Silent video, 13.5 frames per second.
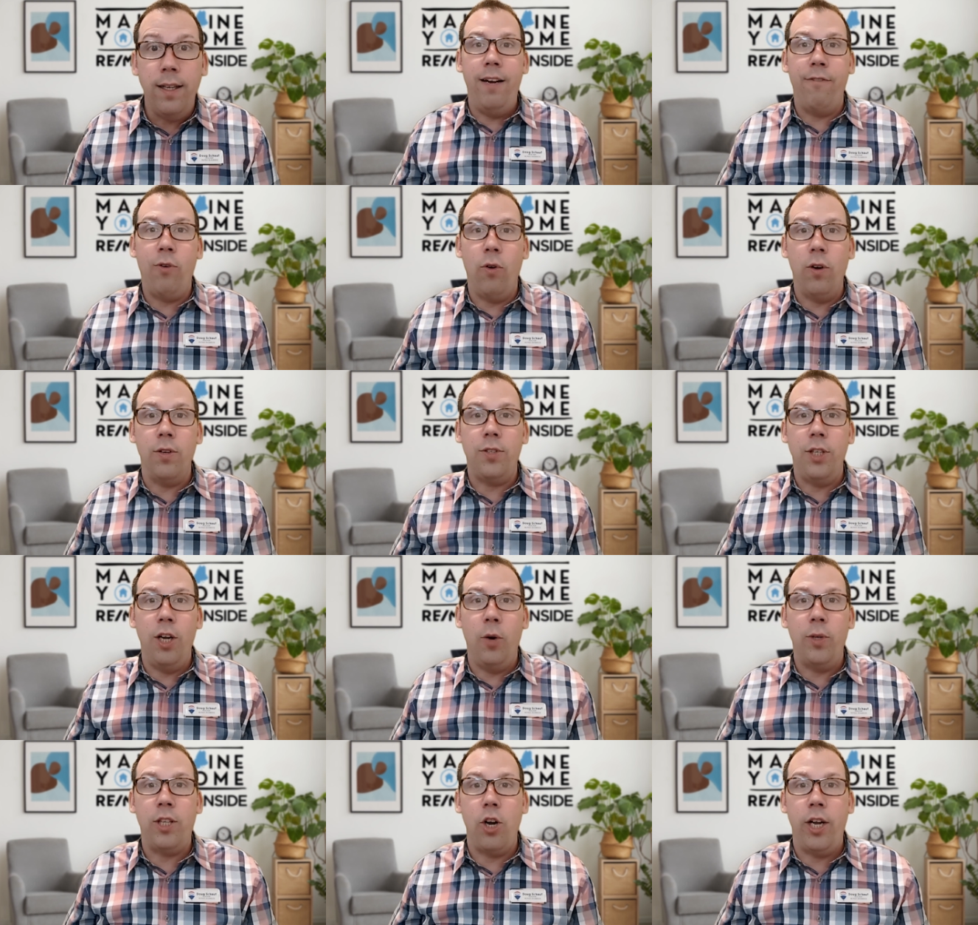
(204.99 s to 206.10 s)
And of course, you know,
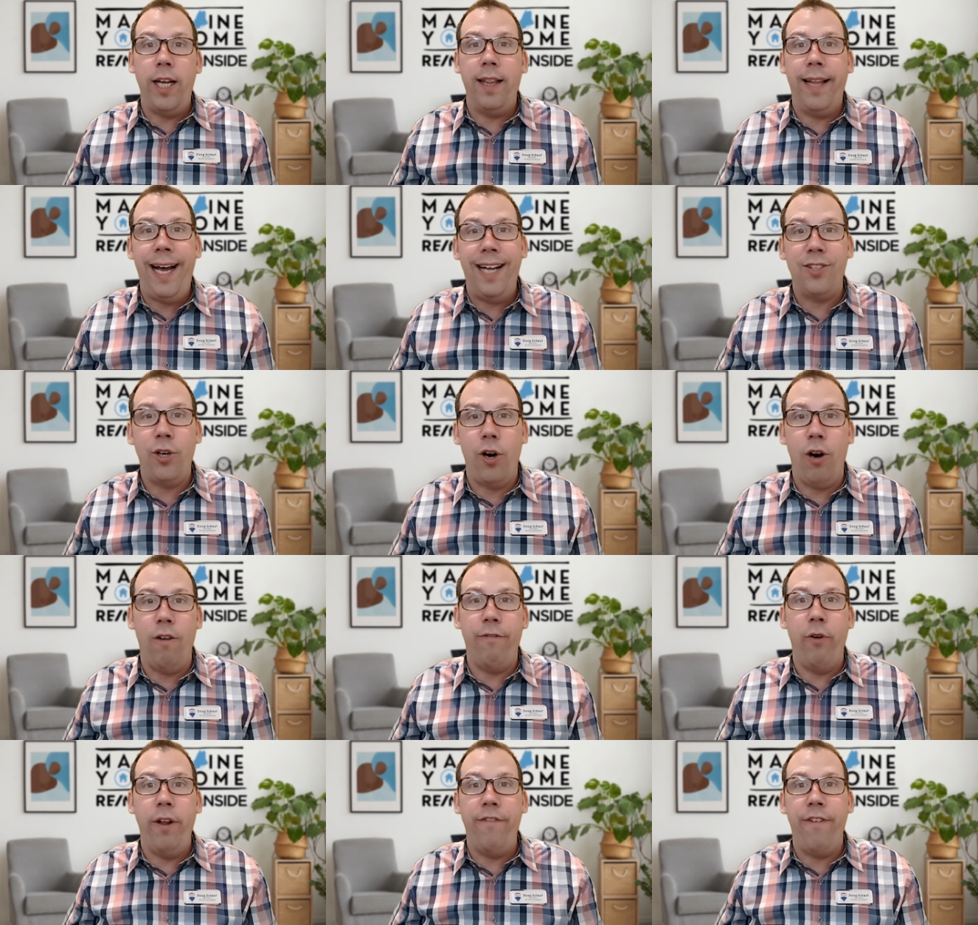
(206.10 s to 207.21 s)
we started getting last call
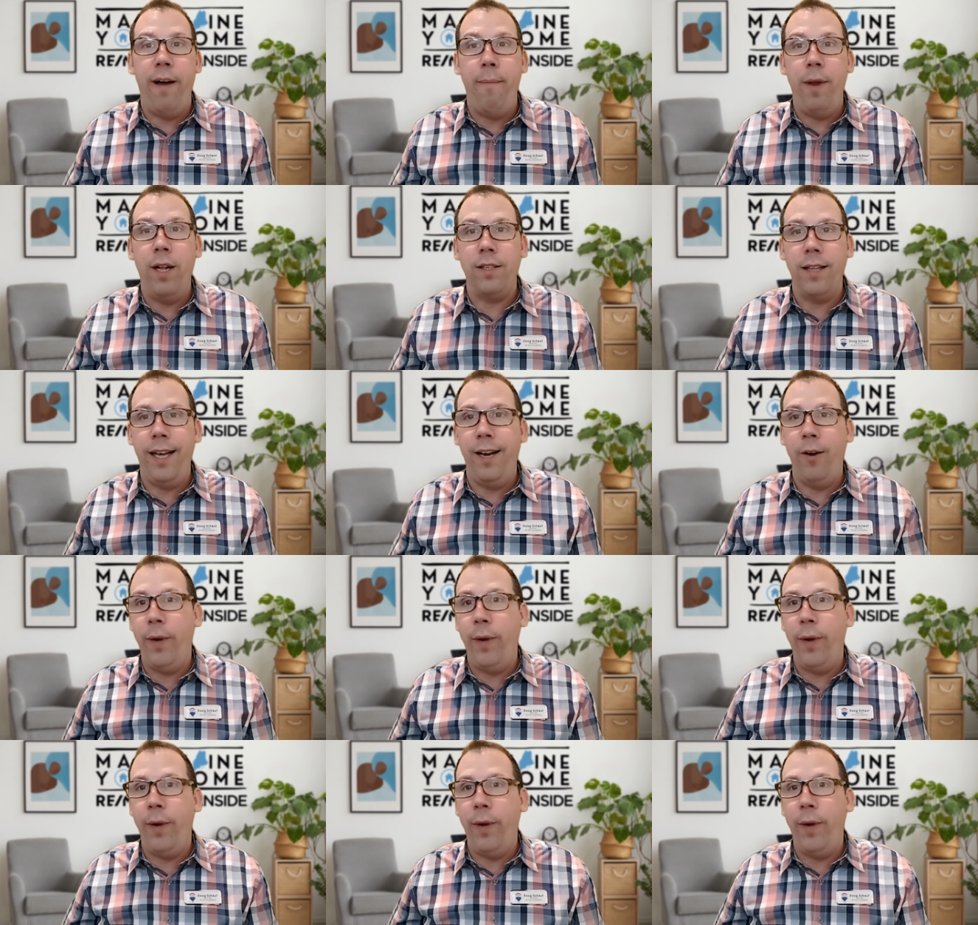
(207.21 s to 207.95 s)
forty-five minutes later.